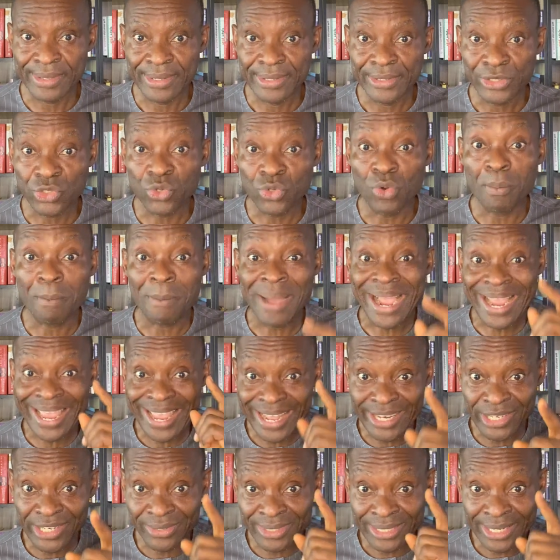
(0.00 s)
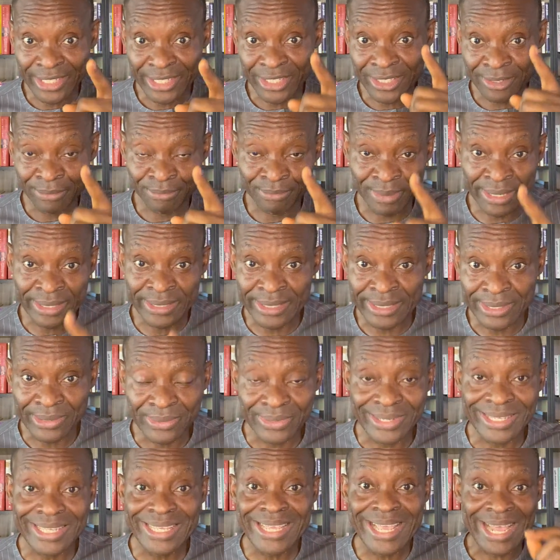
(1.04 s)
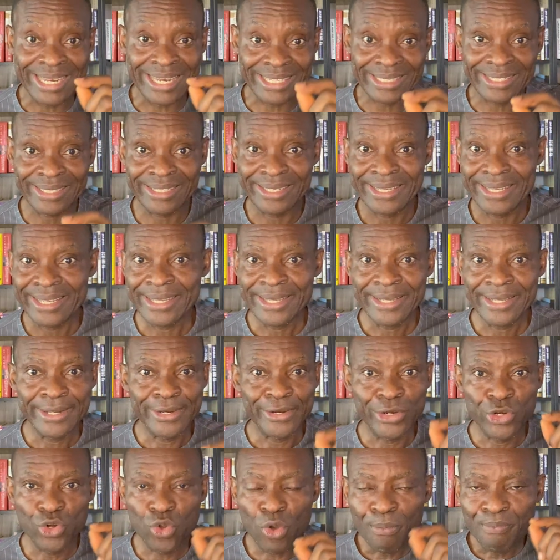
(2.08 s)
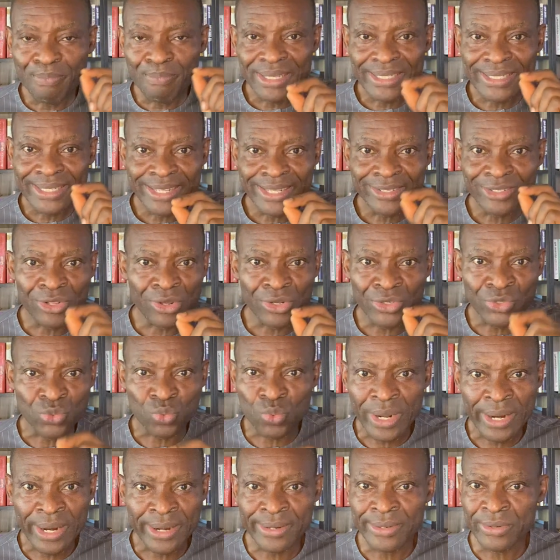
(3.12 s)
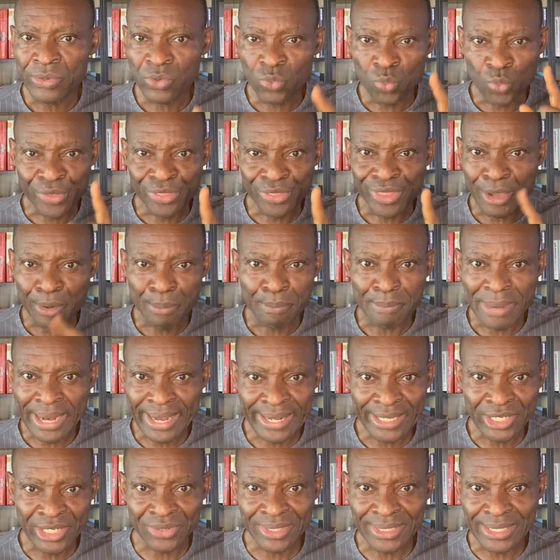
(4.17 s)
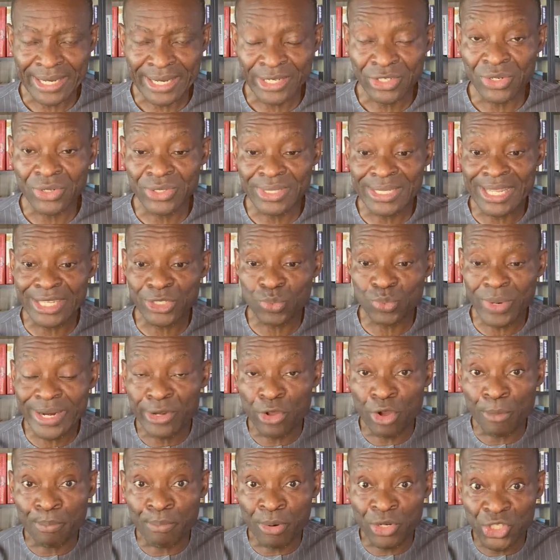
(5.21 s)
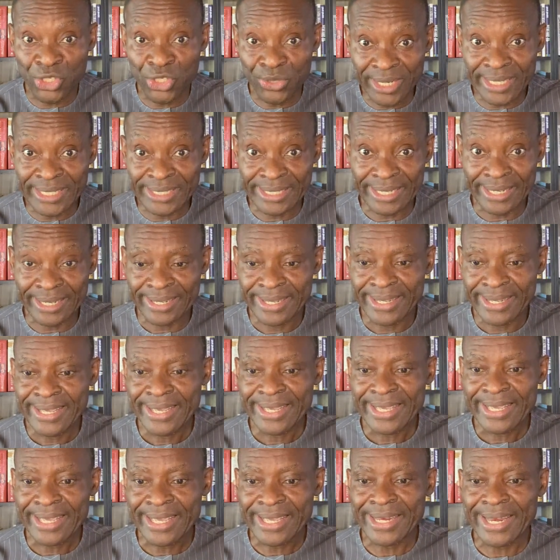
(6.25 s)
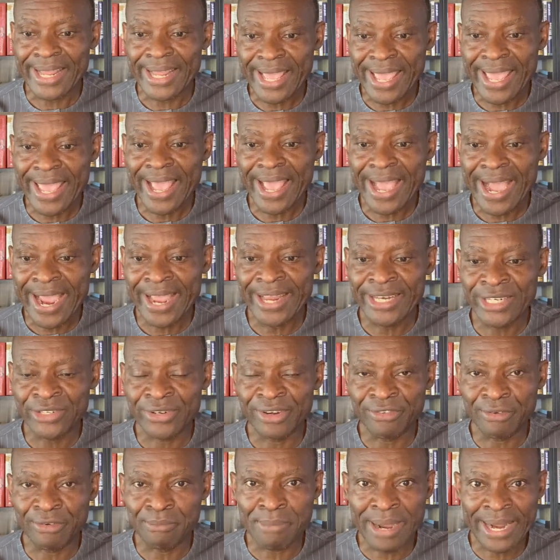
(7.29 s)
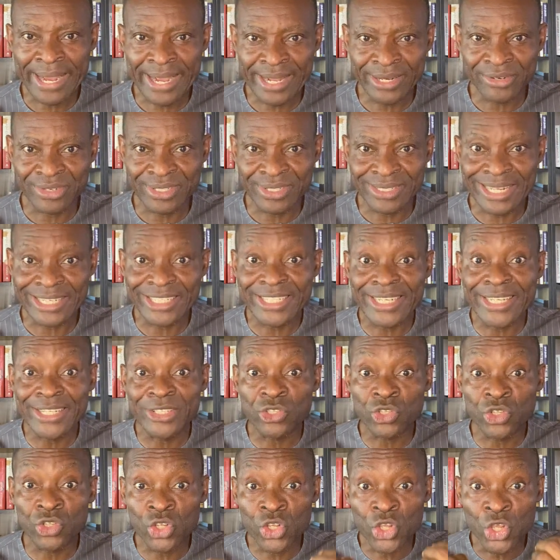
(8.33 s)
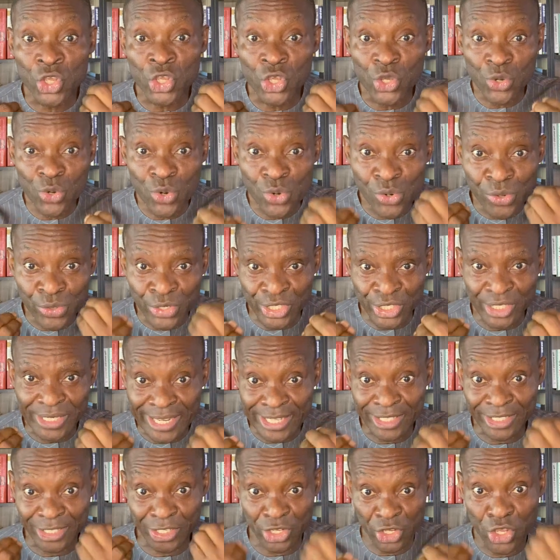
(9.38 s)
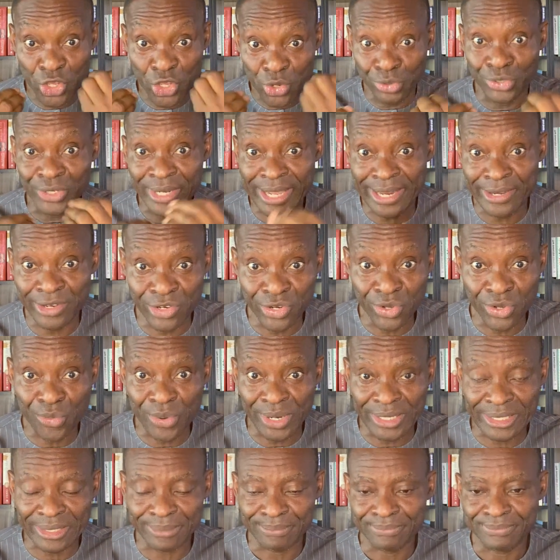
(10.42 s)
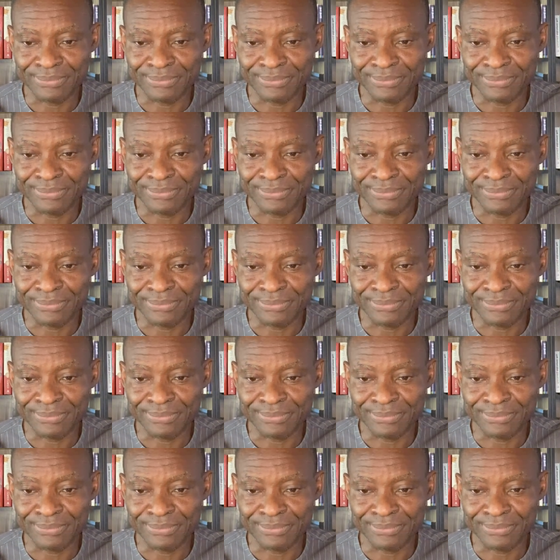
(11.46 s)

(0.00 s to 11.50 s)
So market research is a big deal. Yet, no business does well without market research. That's why the opportunity in AI-driven market research is huge. It's huge. You can do it.